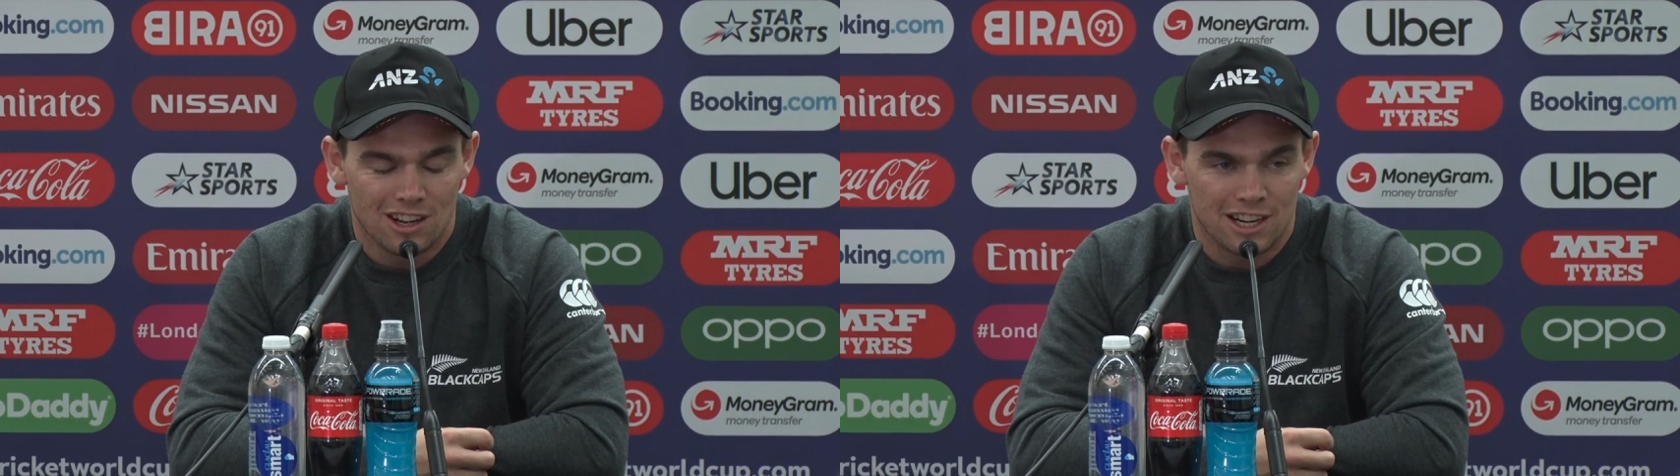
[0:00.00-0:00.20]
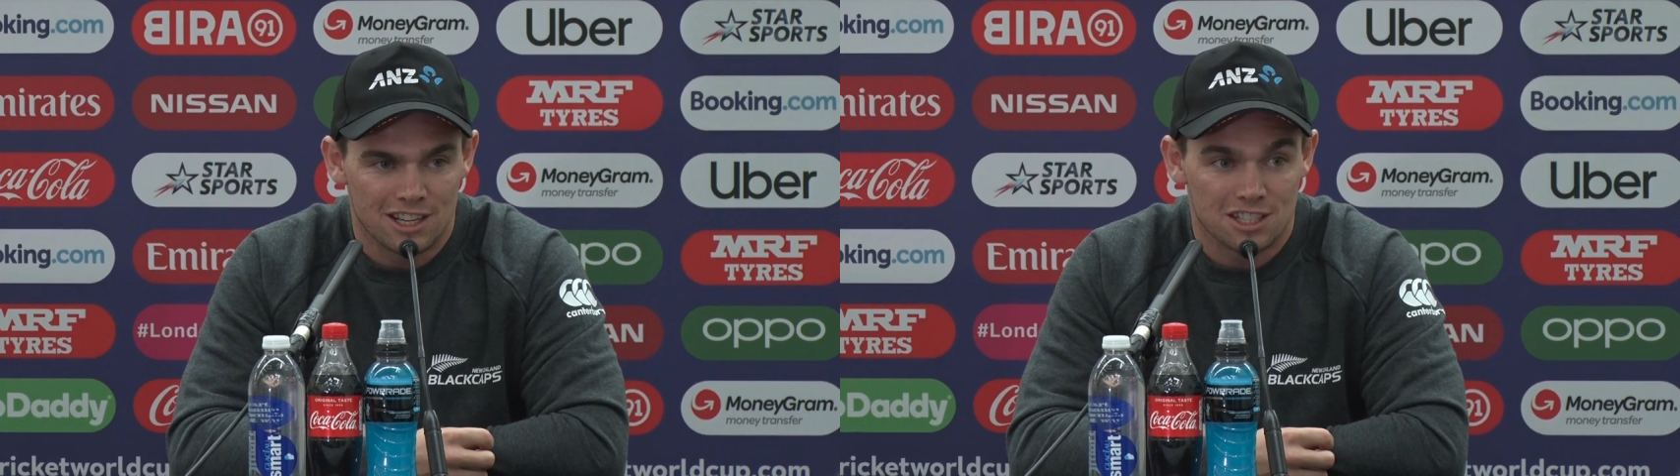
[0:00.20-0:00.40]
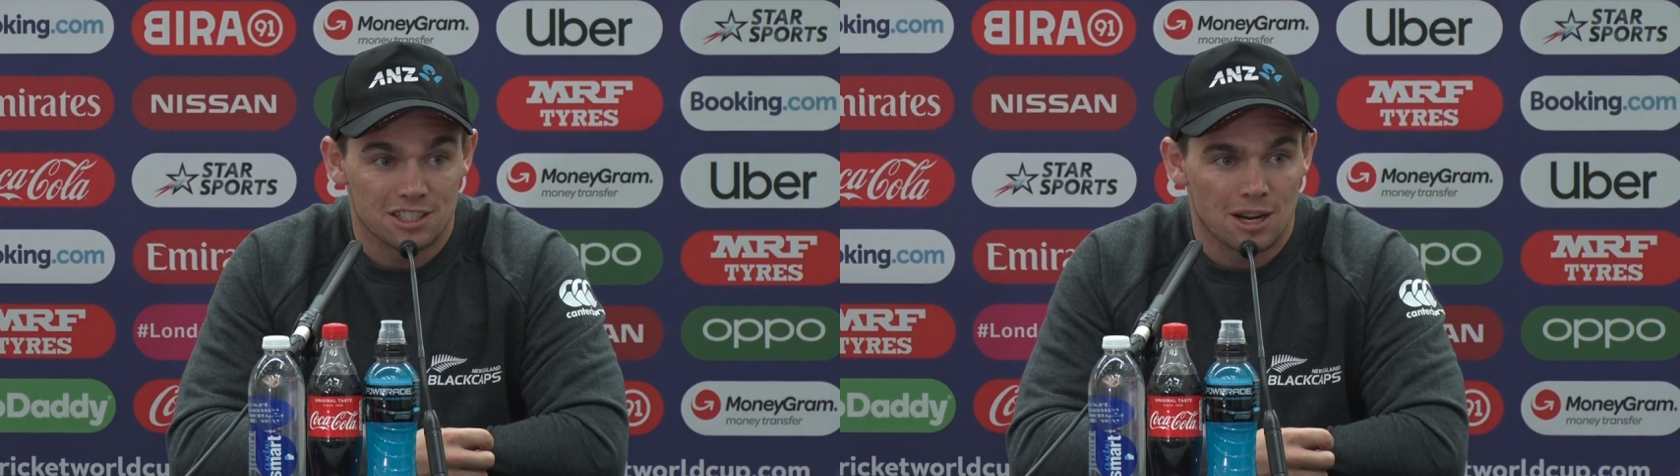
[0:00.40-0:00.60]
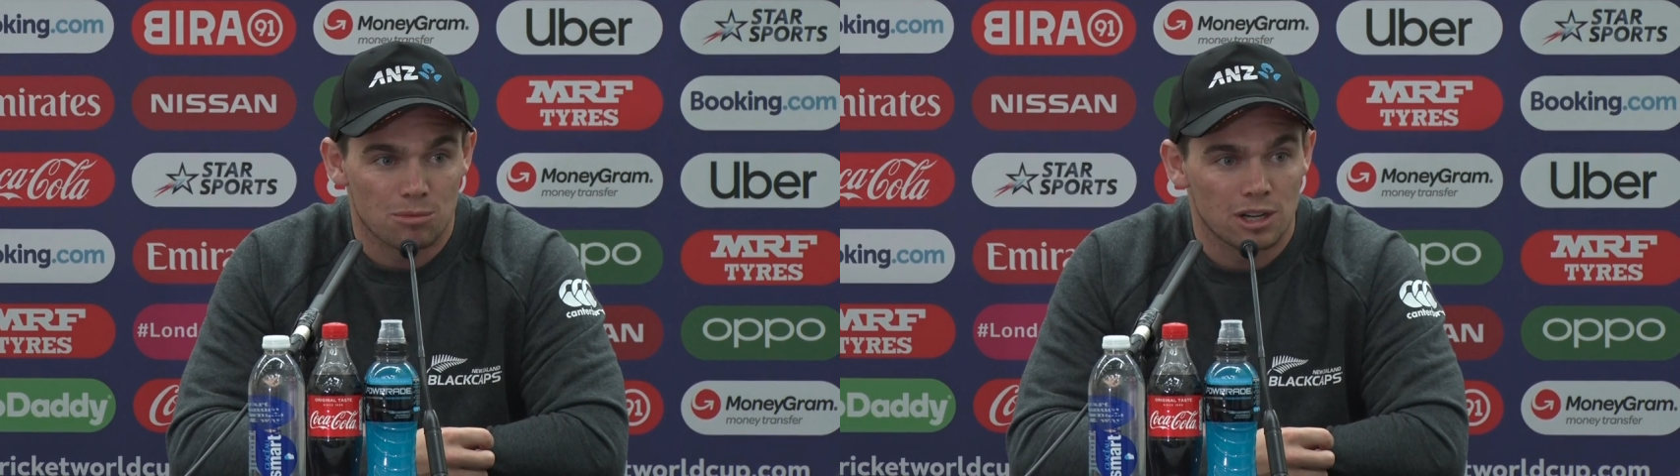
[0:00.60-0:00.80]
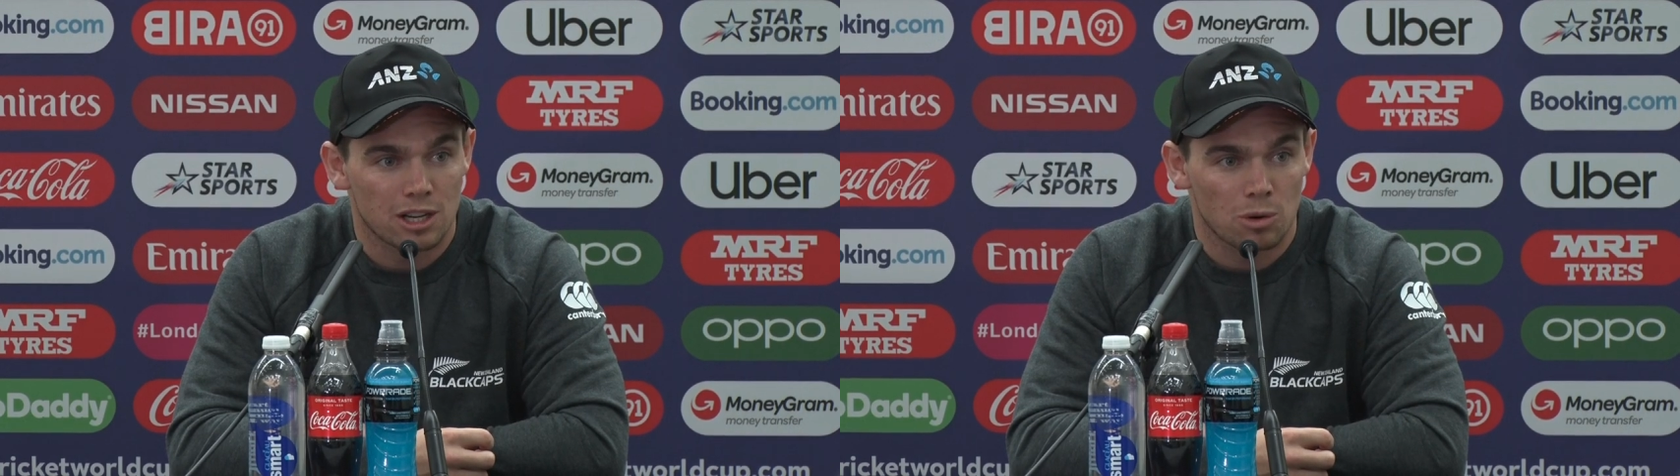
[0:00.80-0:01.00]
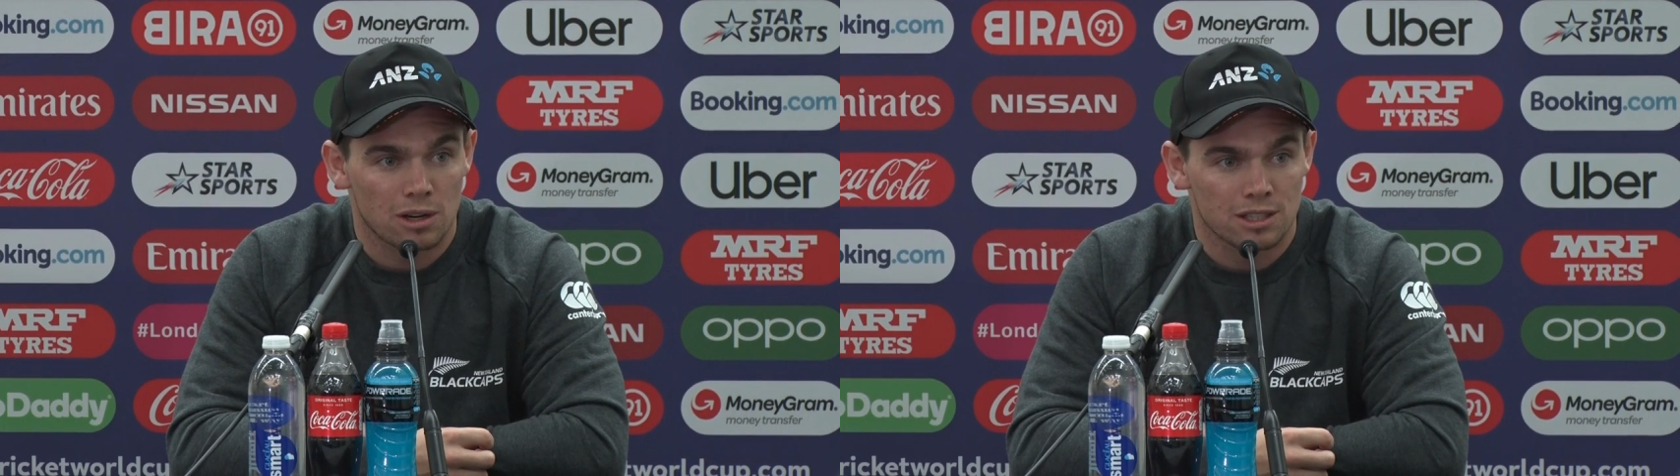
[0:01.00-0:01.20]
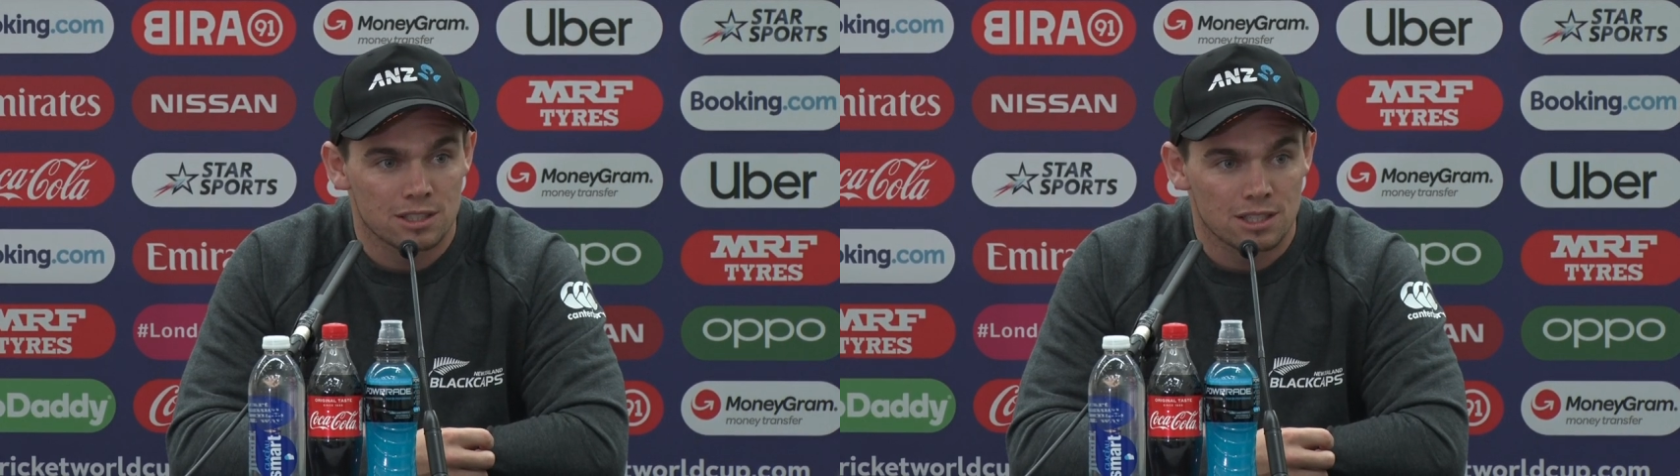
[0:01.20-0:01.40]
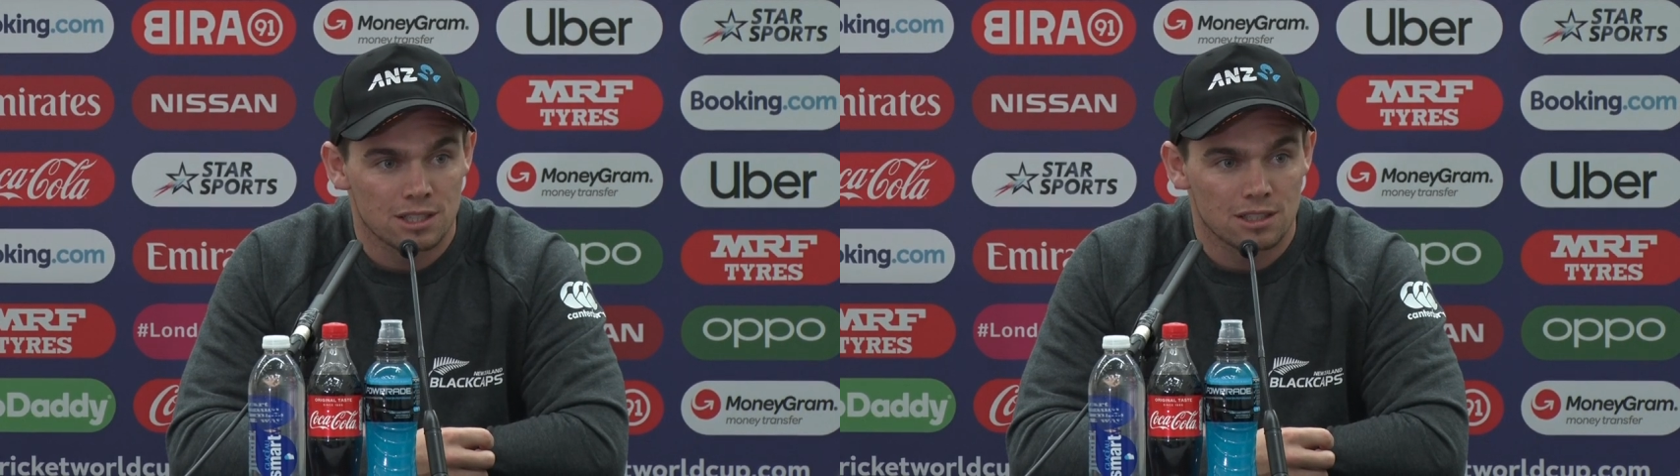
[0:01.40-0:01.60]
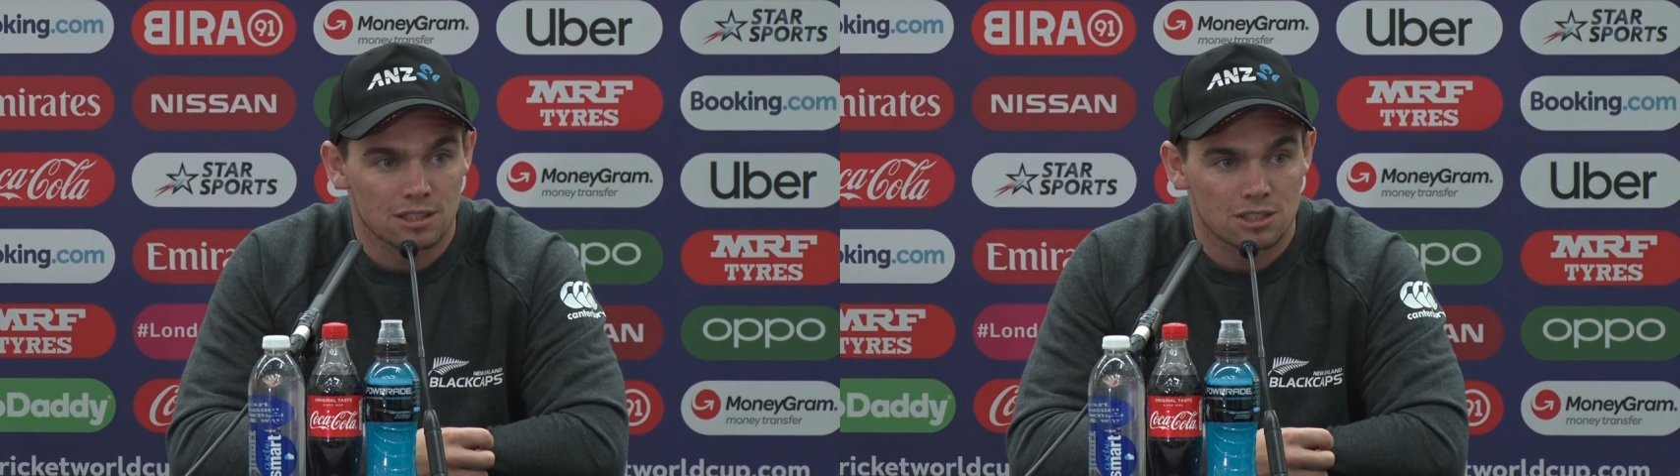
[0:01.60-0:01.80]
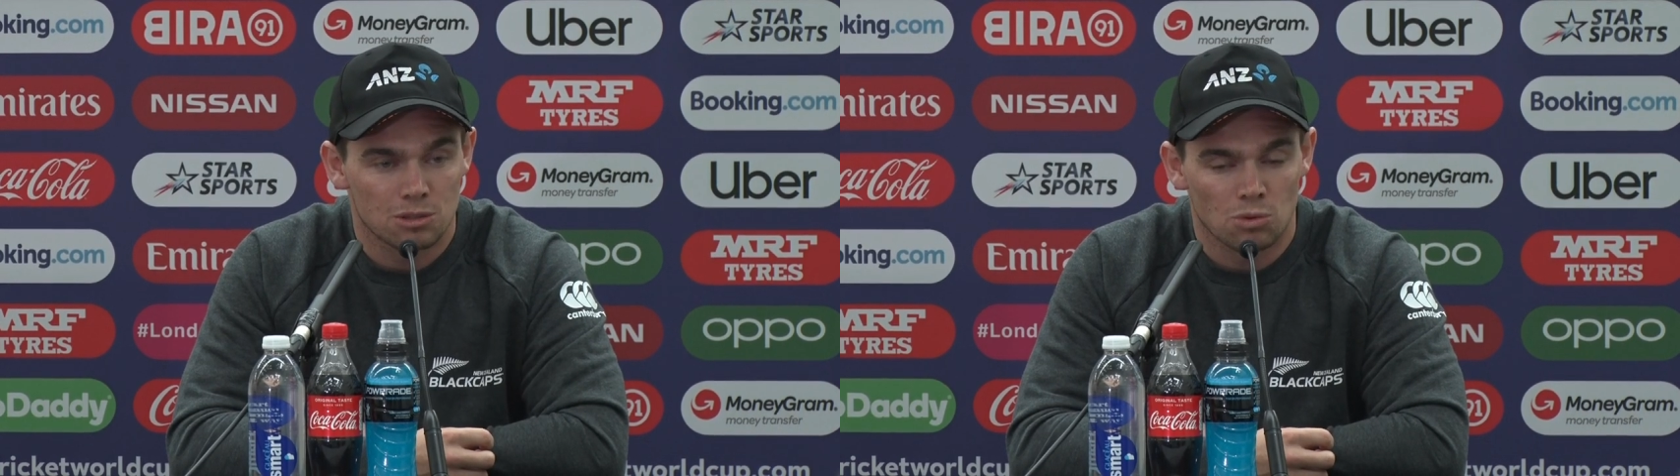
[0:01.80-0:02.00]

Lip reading: I guess adapt really quickly to